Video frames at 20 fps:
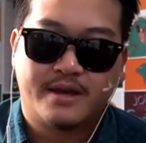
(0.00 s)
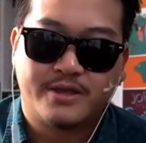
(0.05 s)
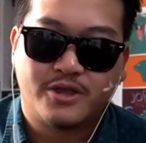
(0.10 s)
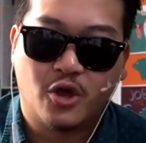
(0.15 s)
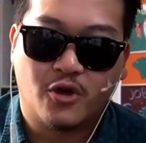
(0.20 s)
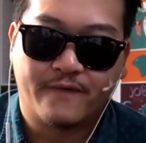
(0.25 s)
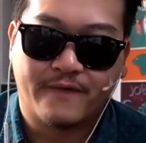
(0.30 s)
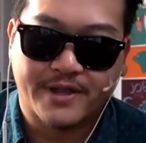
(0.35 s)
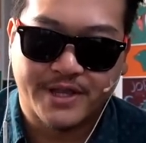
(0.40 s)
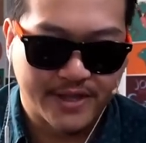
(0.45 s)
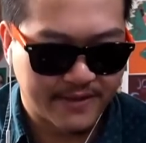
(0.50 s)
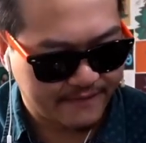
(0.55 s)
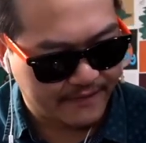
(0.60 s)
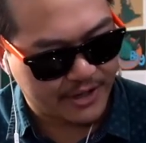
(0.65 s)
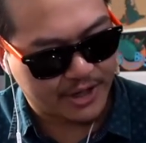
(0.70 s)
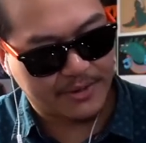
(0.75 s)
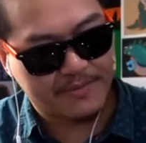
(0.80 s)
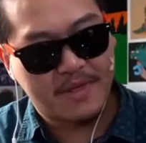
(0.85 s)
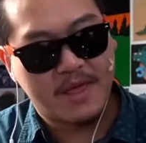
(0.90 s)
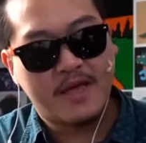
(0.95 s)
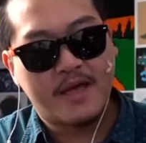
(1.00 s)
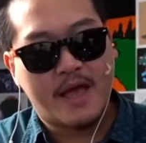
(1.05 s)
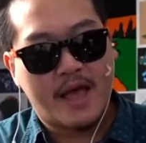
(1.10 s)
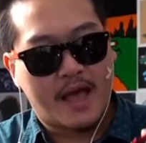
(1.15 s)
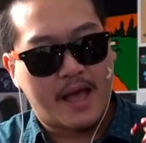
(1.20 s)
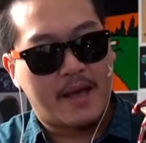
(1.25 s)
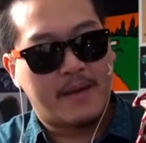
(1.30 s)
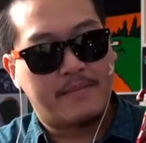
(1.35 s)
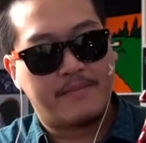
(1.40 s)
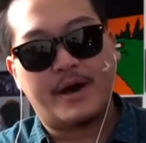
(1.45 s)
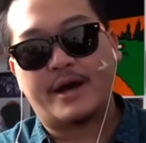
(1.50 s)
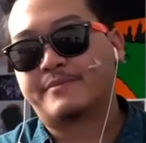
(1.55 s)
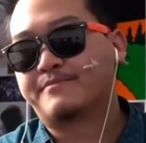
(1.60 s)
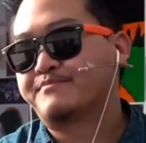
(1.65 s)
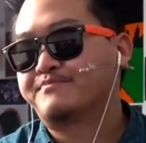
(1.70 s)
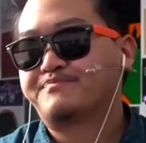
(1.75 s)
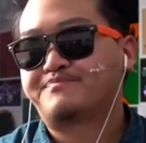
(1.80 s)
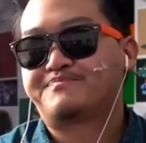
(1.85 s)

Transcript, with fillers: No offense to Vision. But